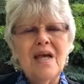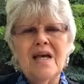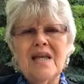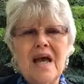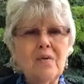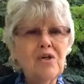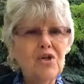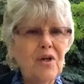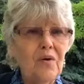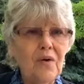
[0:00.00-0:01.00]
And now as you're
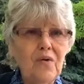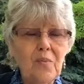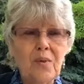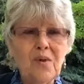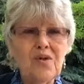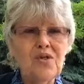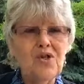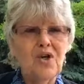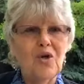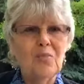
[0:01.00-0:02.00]
hearing the birds
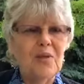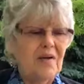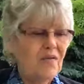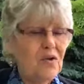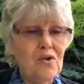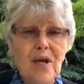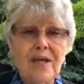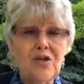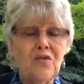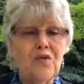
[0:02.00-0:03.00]
chirp and
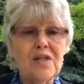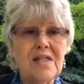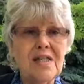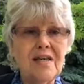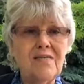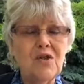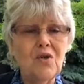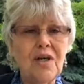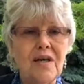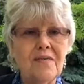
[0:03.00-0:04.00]
as you've received your
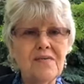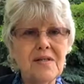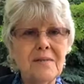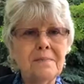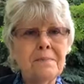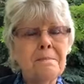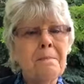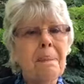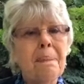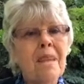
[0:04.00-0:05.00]
gift,
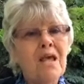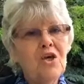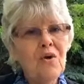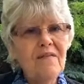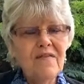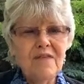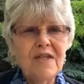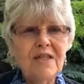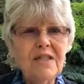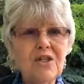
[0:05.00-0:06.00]
you have a
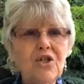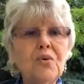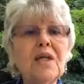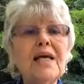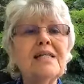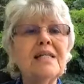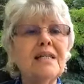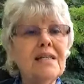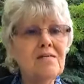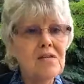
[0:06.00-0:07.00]
feeling that you would like to
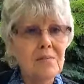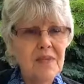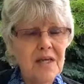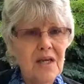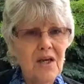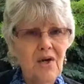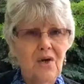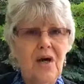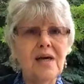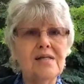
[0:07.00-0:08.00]
leave something here
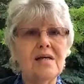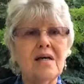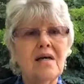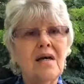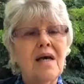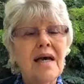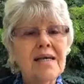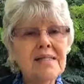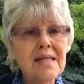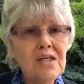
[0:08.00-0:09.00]
as, a,
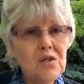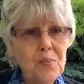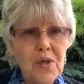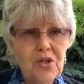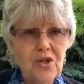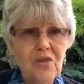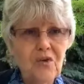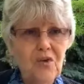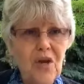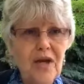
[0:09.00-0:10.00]
as an expression of your
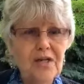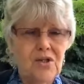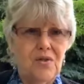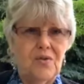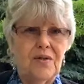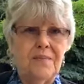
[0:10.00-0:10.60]
gratitude.